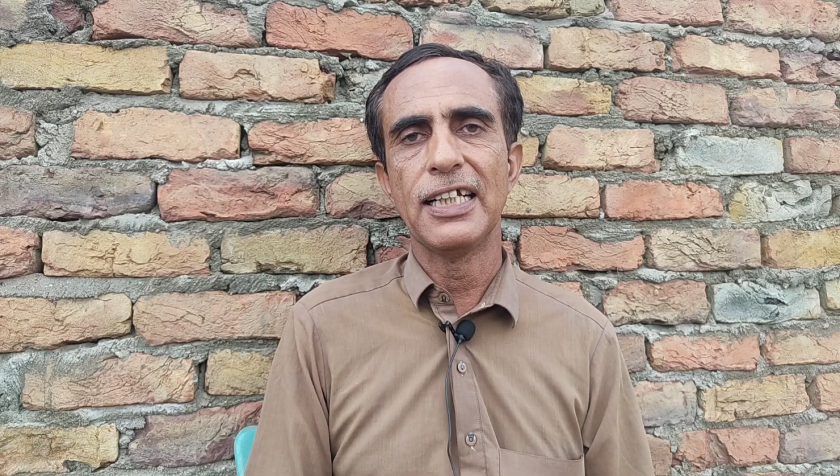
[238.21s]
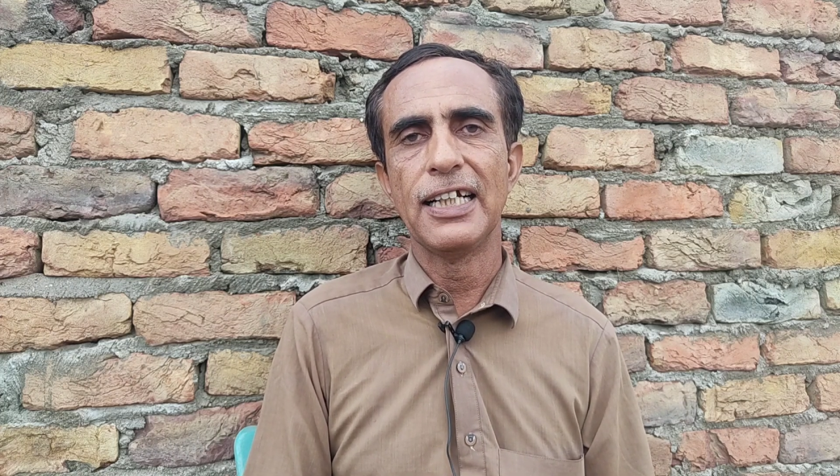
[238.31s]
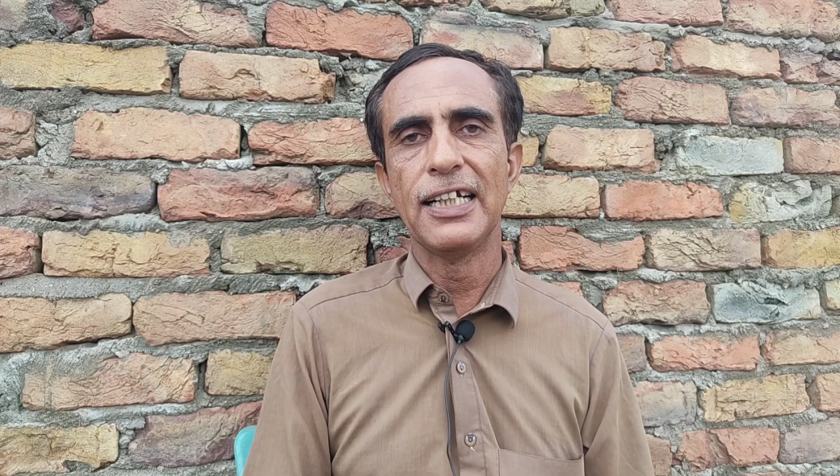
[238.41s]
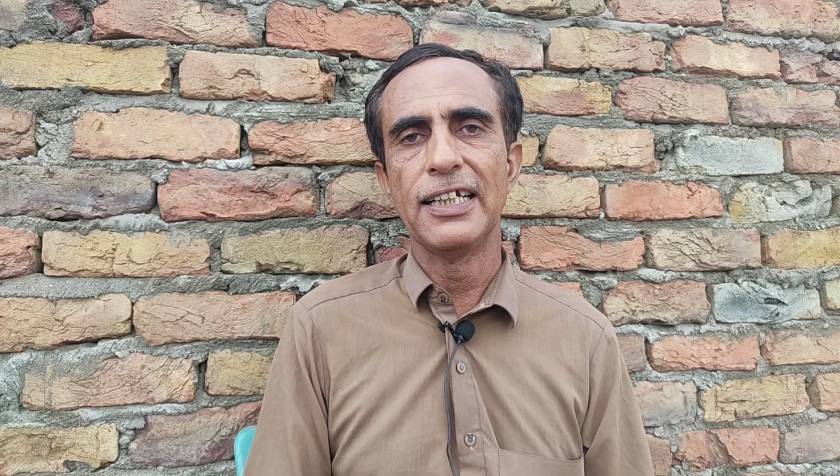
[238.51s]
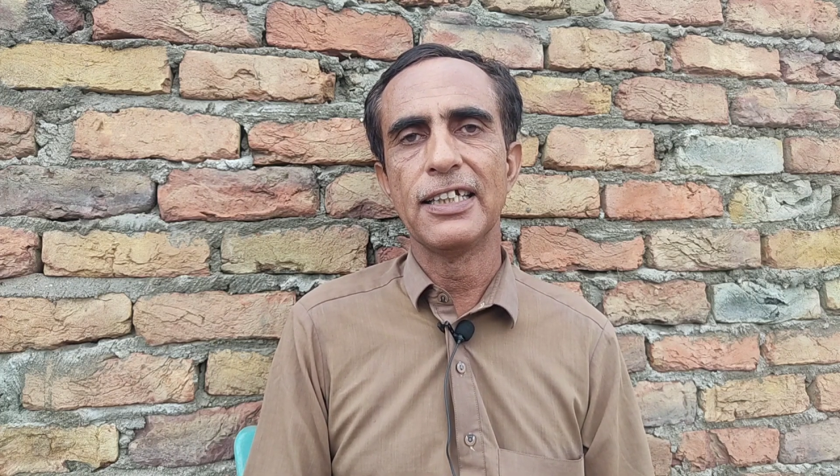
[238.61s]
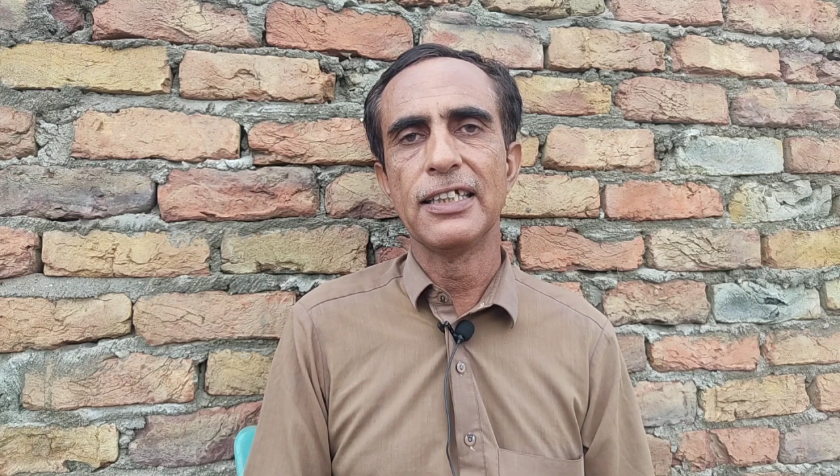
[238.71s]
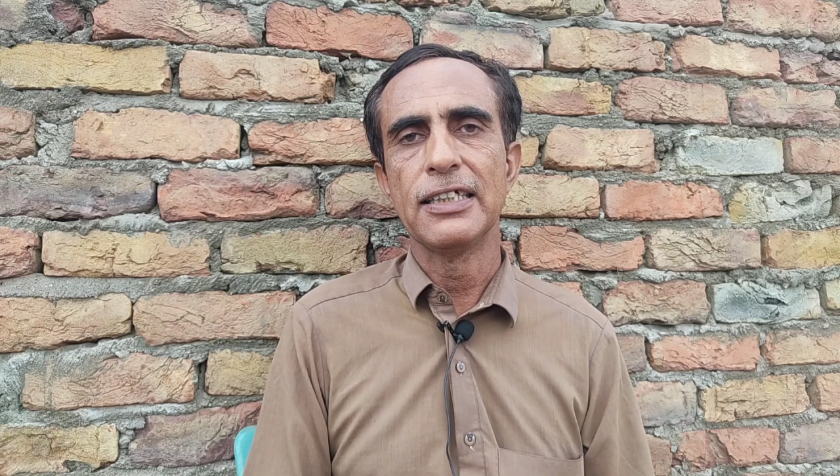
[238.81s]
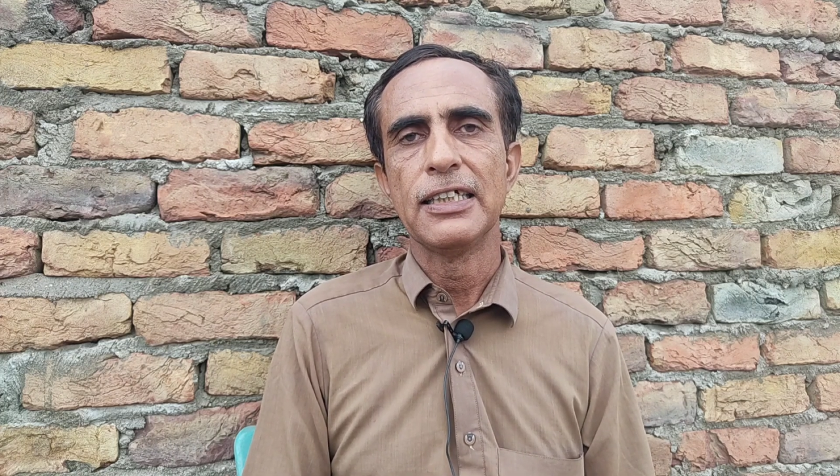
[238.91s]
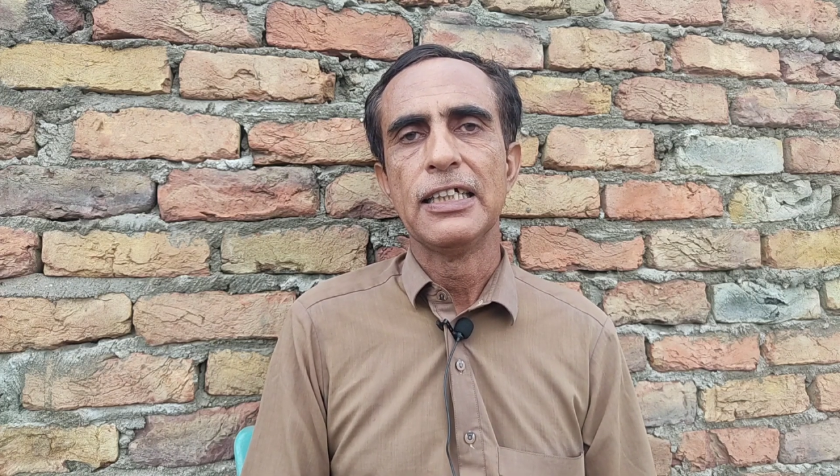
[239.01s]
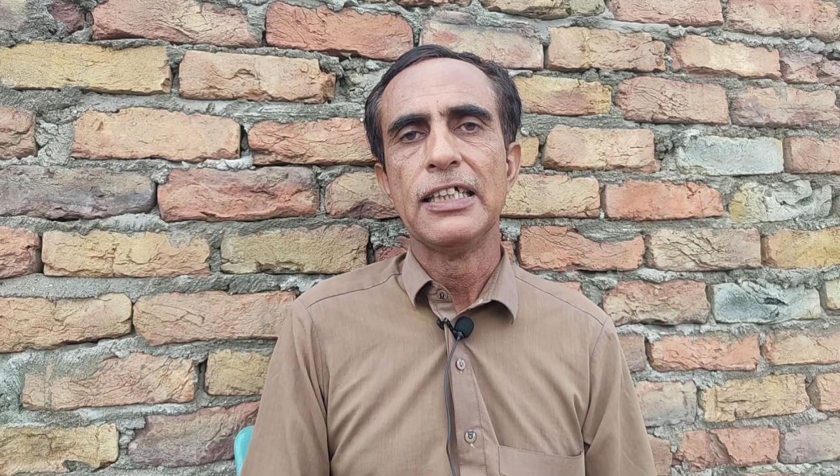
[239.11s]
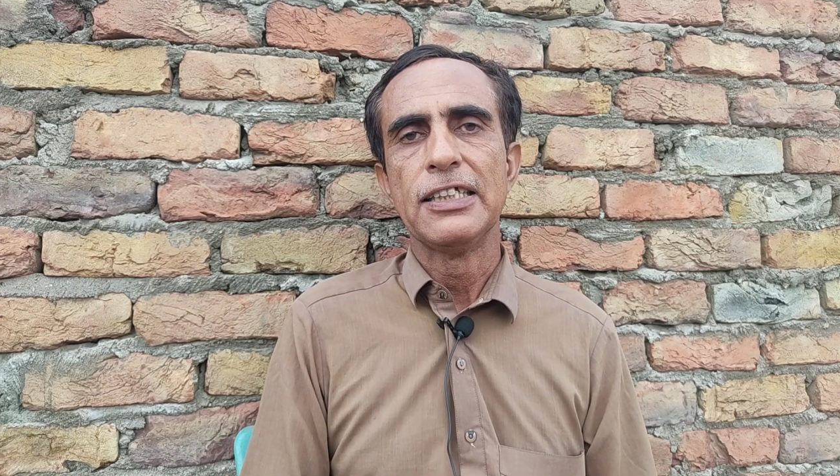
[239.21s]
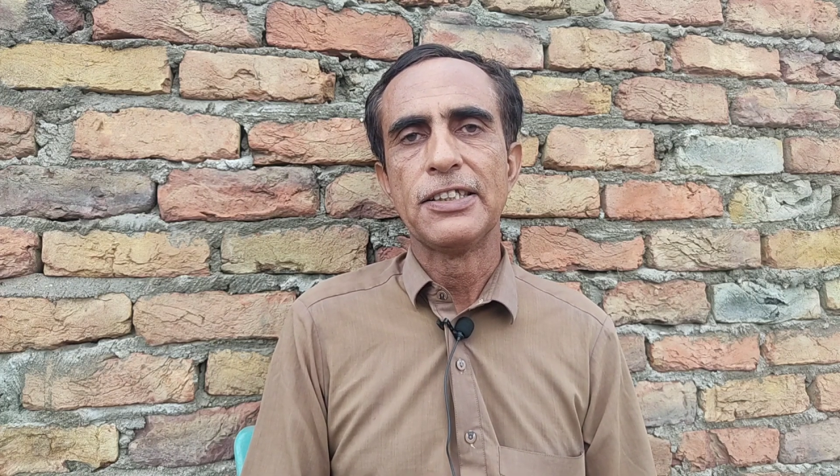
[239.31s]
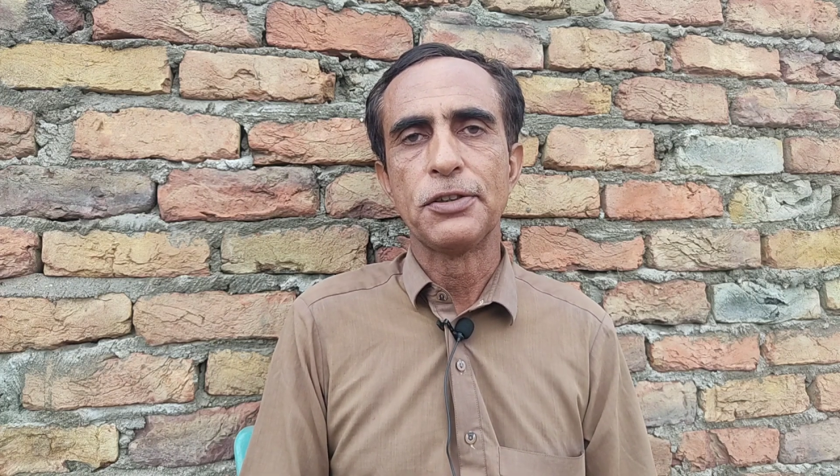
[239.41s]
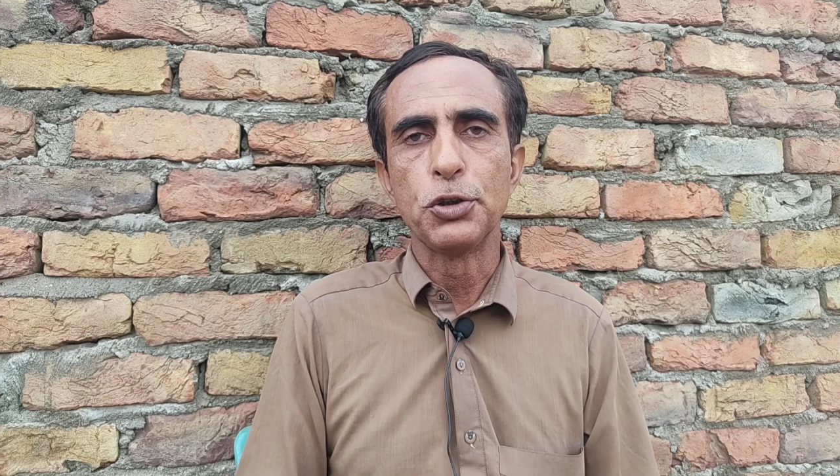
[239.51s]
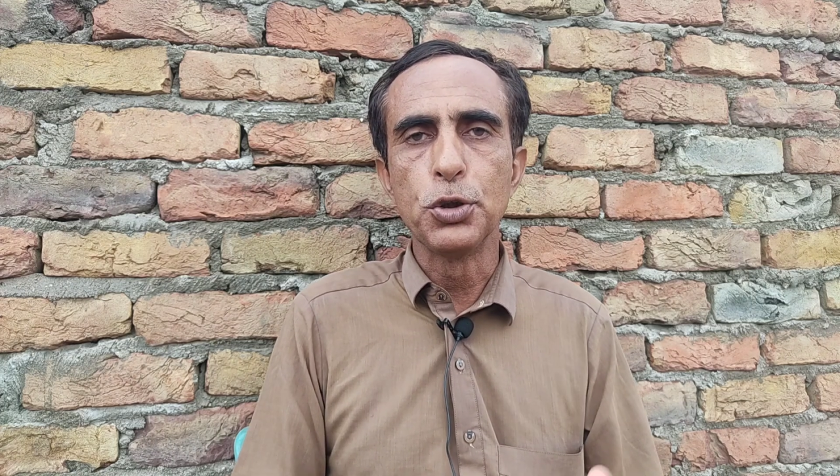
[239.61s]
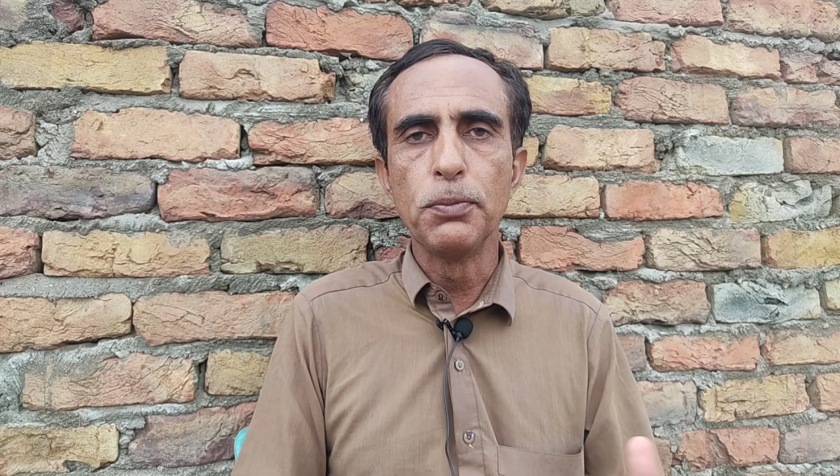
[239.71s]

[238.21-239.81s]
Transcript: and you